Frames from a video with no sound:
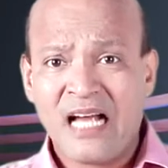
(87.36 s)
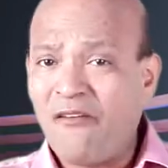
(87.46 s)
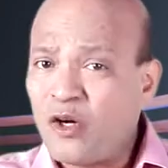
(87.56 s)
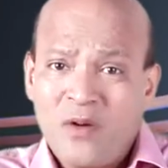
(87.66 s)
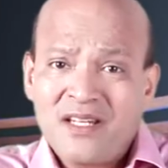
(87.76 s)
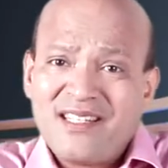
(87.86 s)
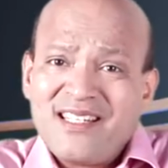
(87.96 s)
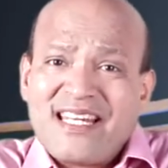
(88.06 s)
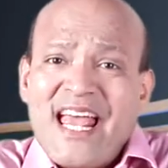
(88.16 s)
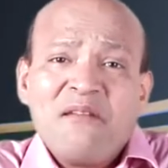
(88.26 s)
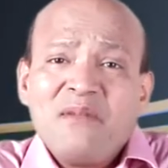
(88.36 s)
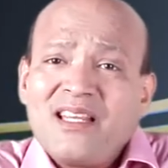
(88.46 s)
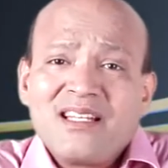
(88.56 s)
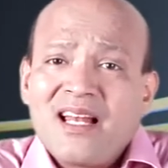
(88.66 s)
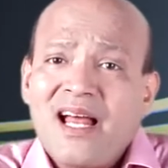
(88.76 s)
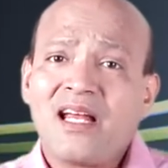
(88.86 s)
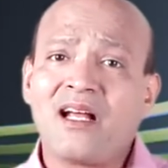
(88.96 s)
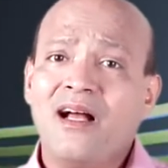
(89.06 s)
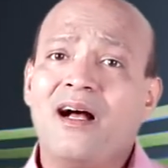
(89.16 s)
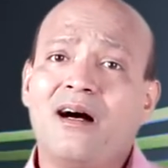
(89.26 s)
Our questions can be things
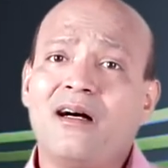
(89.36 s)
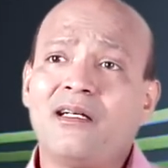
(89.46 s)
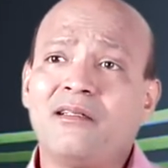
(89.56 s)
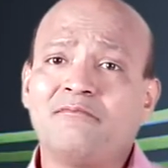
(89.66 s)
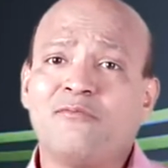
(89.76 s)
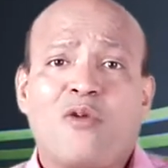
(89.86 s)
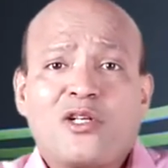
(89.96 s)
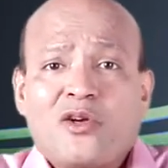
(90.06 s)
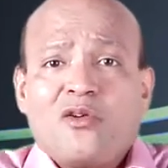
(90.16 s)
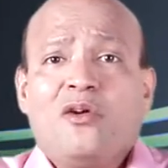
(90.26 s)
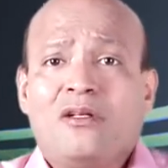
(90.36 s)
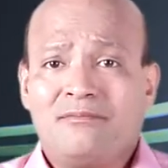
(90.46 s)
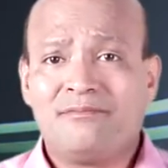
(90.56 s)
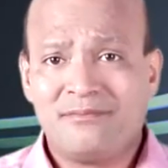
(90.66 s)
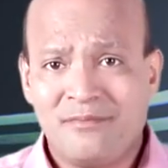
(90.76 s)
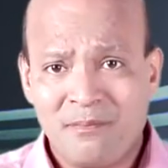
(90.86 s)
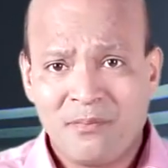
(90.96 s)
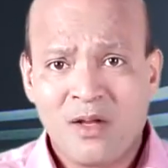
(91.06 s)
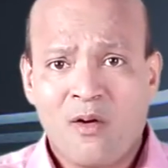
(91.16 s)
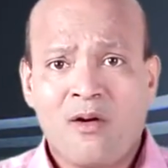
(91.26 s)
like, what's your goal?
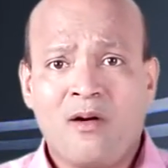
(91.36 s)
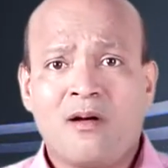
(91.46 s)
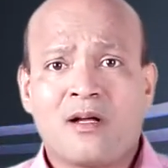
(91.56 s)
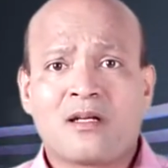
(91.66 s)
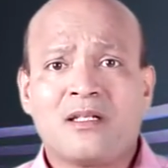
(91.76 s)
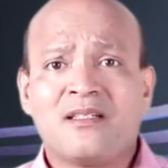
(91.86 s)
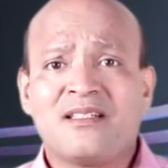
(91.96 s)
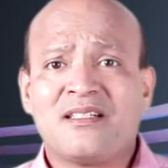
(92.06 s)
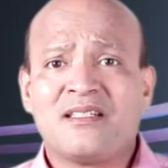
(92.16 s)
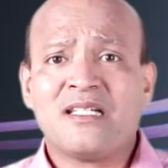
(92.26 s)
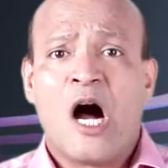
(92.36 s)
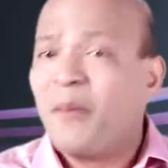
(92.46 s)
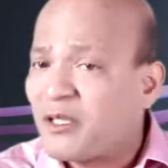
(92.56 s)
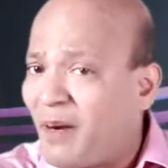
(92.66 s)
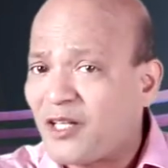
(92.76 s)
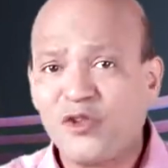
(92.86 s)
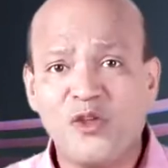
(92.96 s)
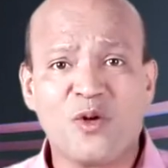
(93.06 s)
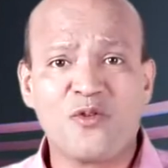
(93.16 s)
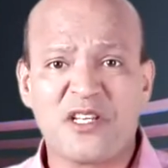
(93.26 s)
Or how much marks do
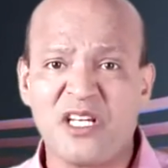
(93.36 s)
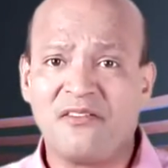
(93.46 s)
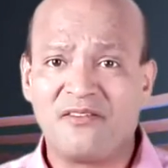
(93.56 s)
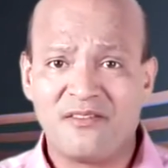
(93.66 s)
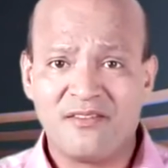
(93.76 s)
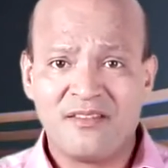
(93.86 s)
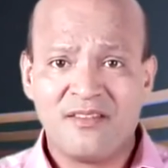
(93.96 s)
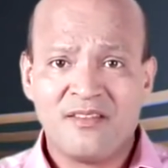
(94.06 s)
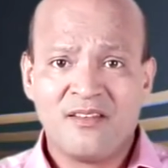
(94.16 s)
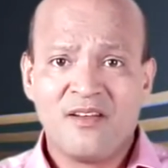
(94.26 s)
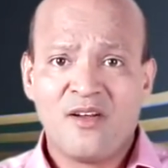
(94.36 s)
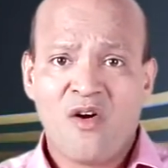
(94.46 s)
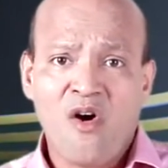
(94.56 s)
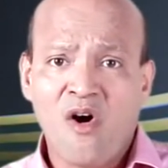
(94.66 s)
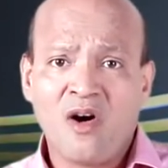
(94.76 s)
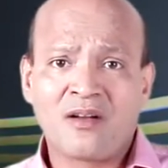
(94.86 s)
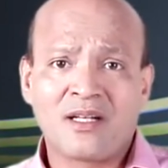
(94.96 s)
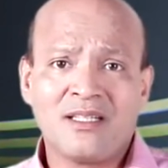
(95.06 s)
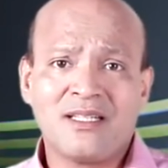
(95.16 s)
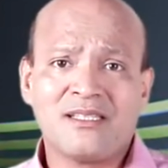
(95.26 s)
you want to achieve?
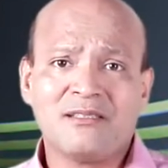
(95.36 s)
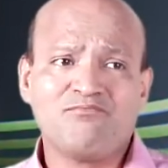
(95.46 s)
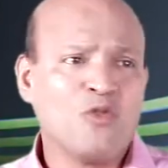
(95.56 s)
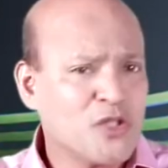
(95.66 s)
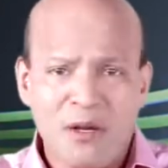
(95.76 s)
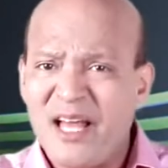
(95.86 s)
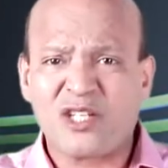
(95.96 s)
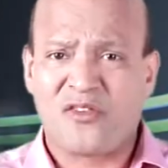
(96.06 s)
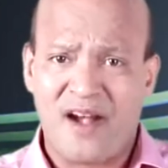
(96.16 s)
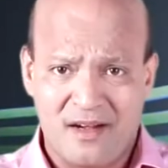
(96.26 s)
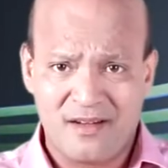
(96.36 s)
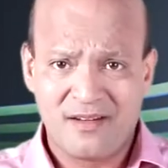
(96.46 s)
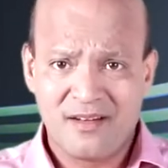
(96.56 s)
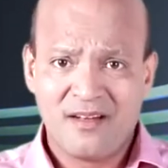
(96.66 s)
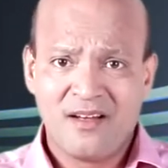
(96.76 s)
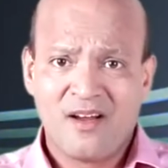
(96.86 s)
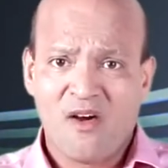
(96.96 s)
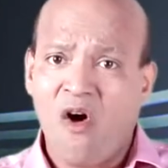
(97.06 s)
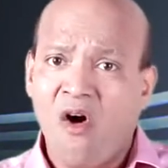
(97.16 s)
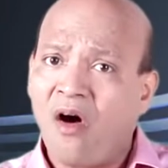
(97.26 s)
Or who's your best friend?
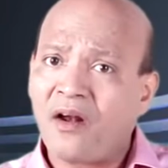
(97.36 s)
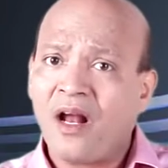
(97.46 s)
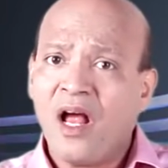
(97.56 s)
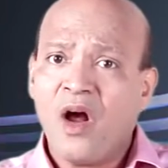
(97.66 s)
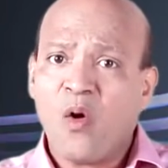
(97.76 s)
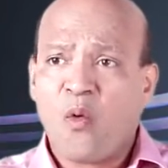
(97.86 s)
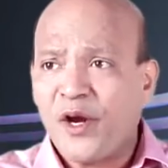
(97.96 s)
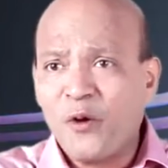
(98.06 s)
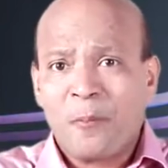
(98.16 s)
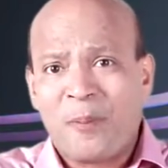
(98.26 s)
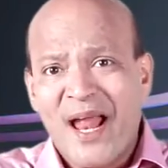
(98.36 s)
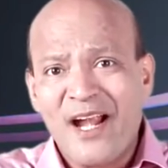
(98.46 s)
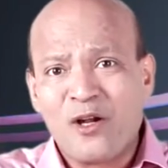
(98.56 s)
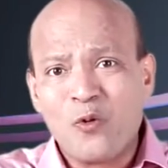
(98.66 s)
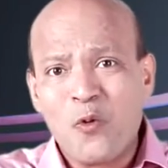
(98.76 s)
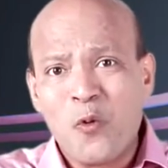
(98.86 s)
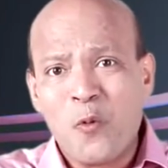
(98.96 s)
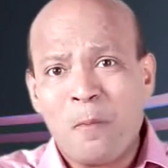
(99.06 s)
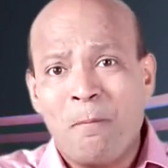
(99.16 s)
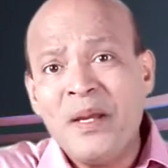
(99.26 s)
Or what do you plan
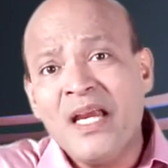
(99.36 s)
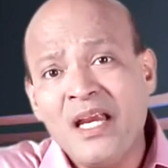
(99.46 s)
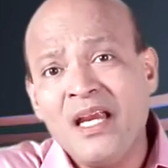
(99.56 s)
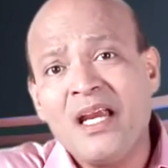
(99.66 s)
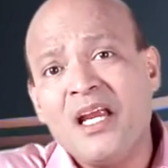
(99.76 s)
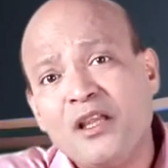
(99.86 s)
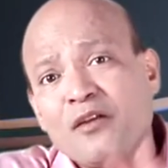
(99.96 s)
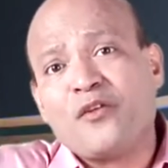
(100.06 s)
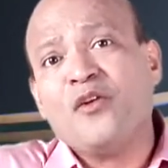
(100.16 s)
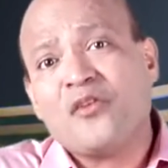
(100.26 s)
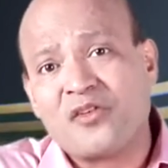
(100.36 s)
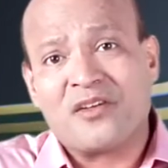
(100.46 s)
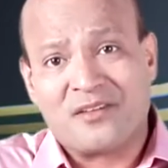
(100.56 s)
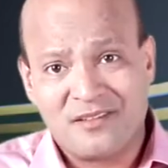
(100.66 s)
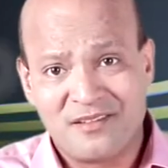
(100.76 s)
to be in the future?